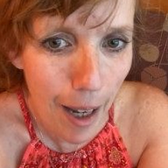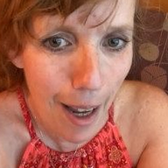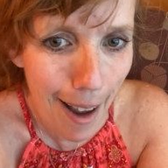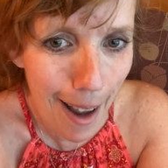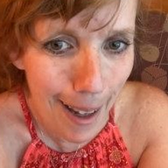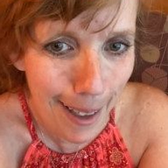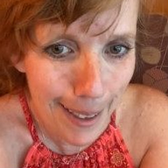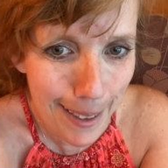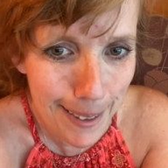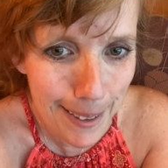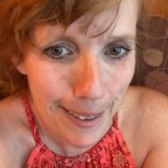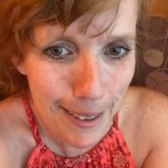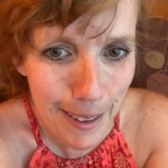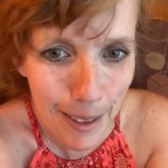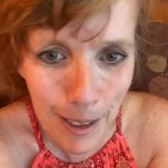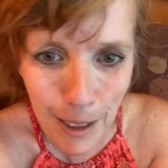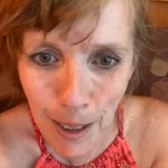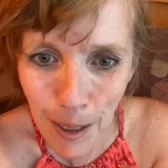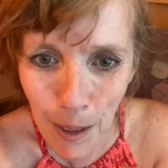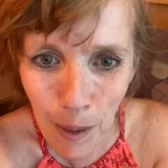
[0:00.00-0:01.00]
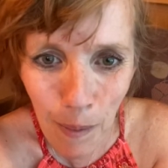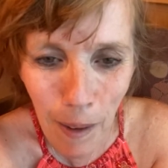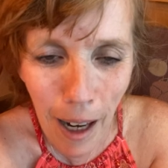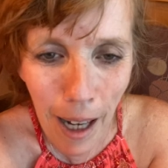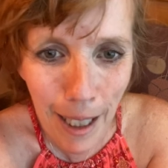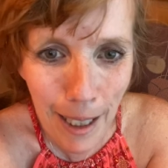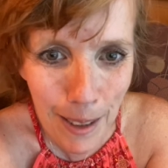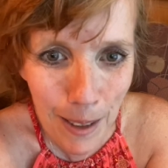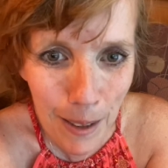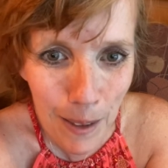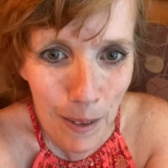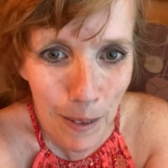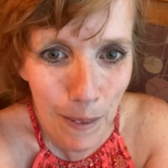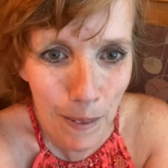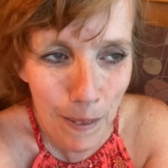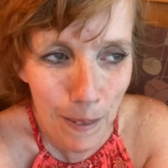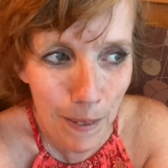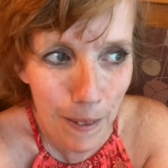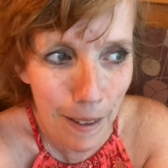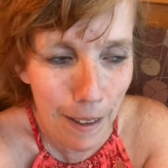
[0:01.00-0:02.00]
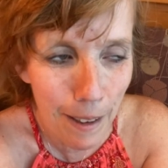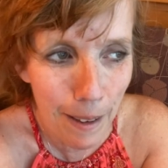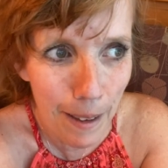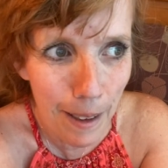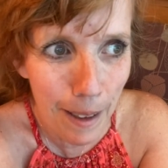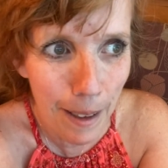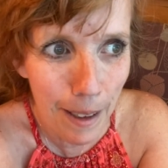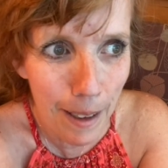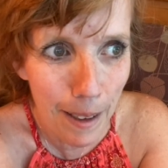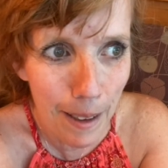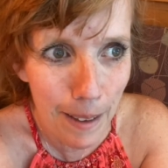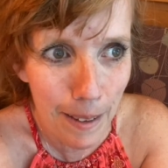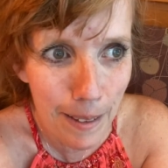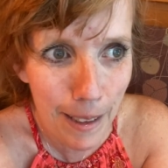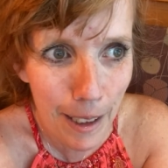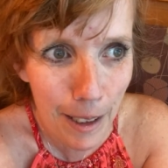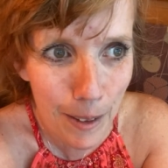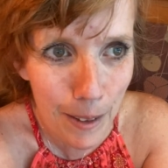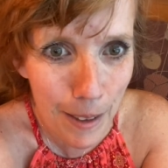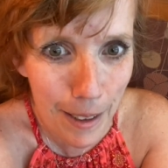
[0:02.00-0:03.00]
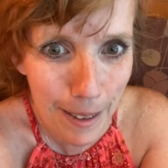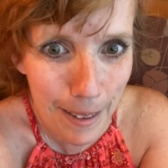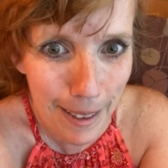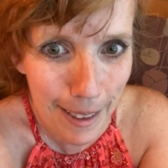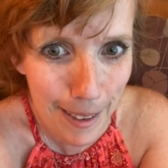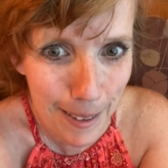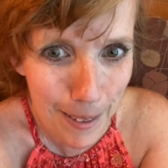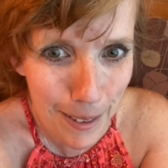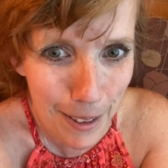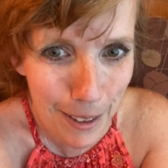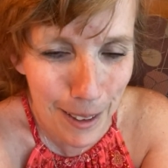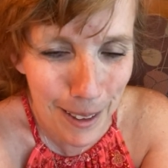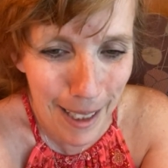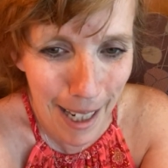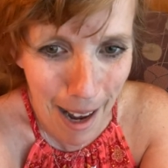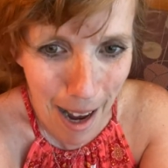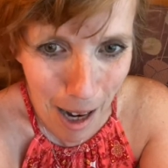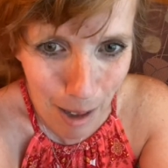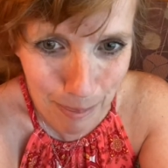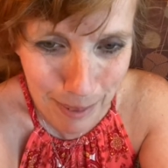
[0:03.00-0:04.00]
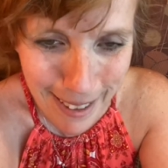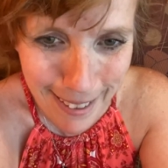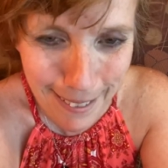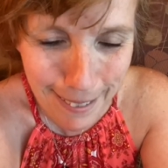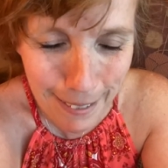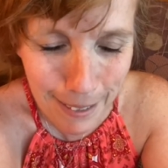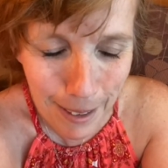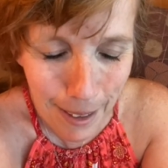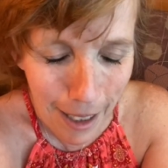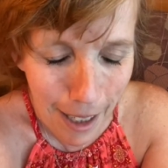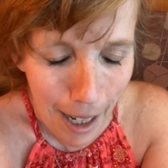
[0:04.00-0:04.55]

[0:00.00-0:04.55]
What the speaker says: And, you know, I know that good things are gonna happen,